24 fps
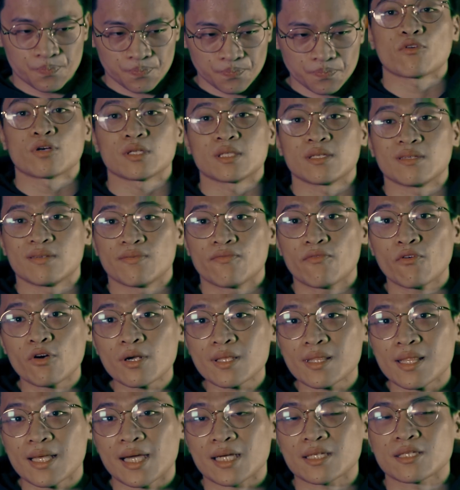For the
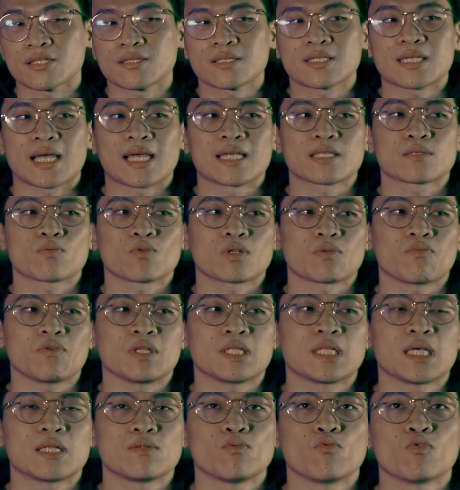fourth exercise, what we
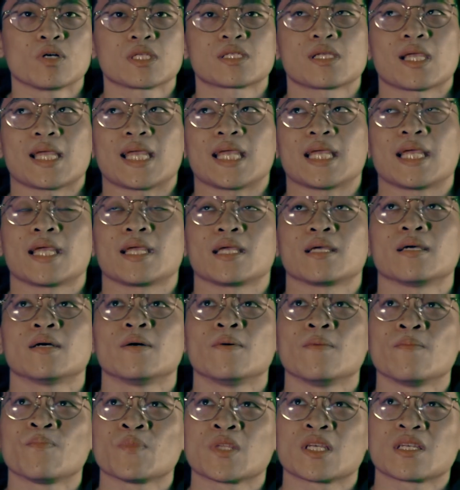did was a
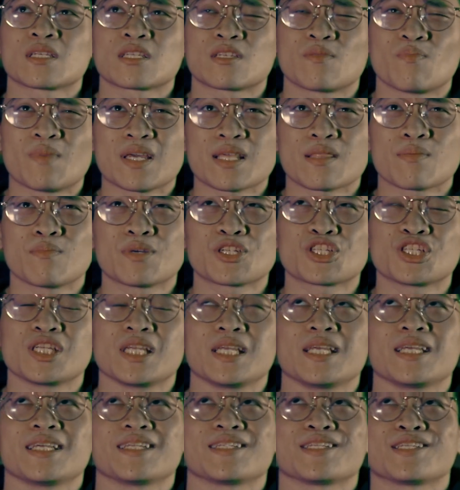Smith
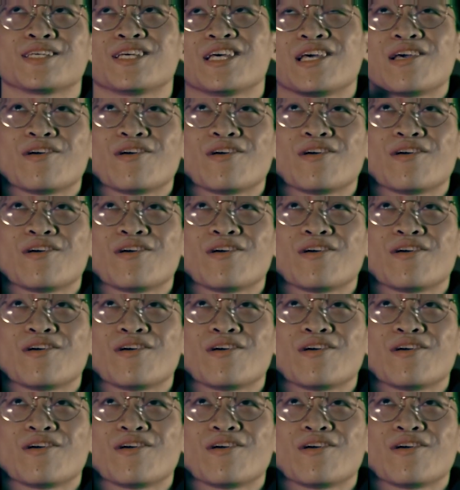machine